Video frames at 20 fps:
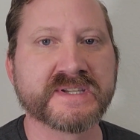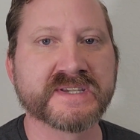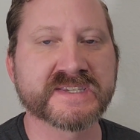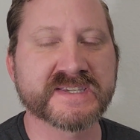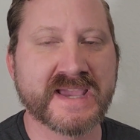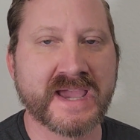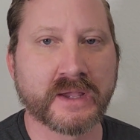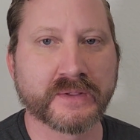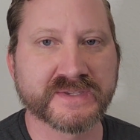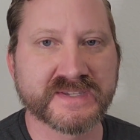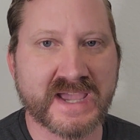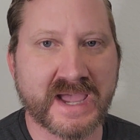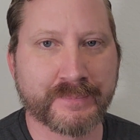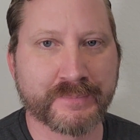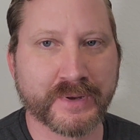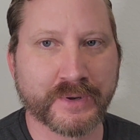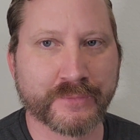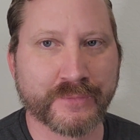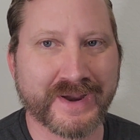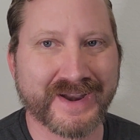discounts
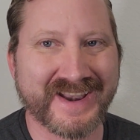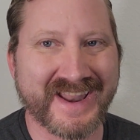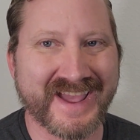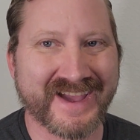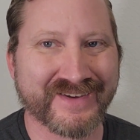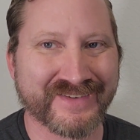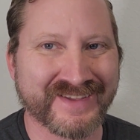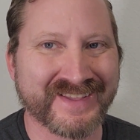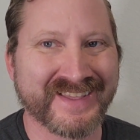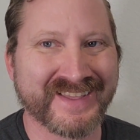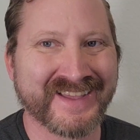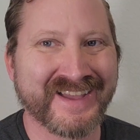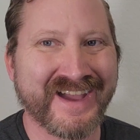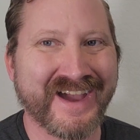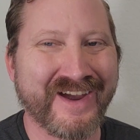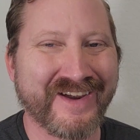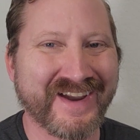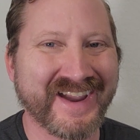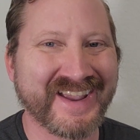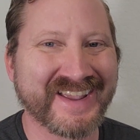happening right now.
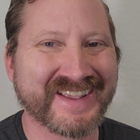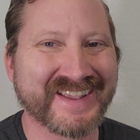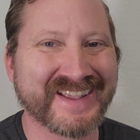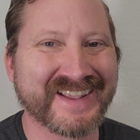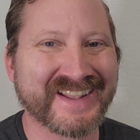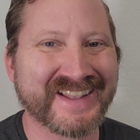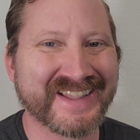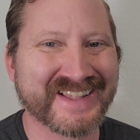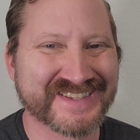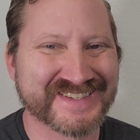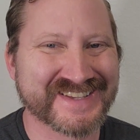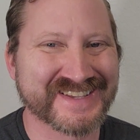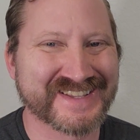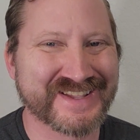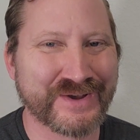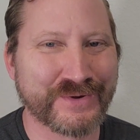All right, let's get